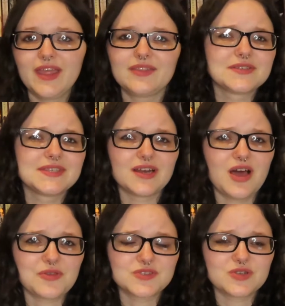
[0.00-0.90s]
like, there's, like, an
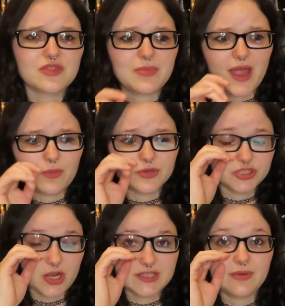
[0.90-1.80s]
author's note in the back where she
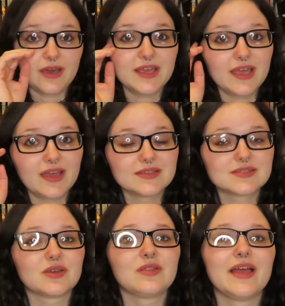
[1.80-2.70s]
talks about it,
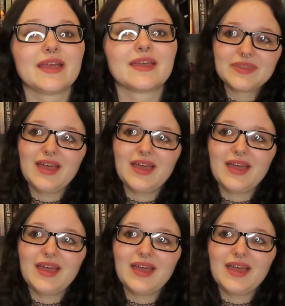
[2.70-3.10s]
so, like,